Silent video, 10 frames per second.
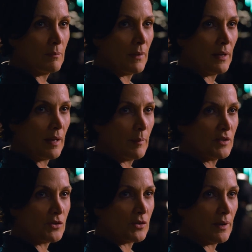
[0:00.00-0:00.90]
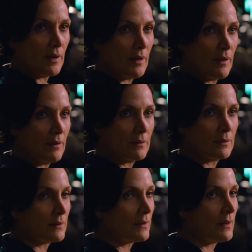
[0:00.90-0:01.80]
My name is Trinity,
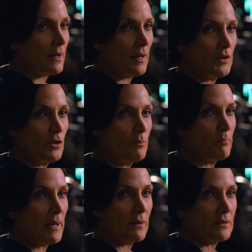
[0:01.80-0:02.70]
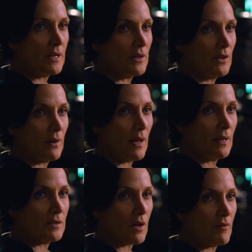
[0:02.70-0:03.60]
and you better take your
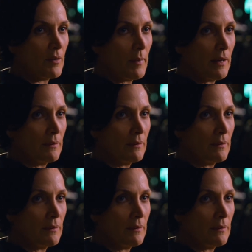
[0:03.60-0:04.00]
hands off of me.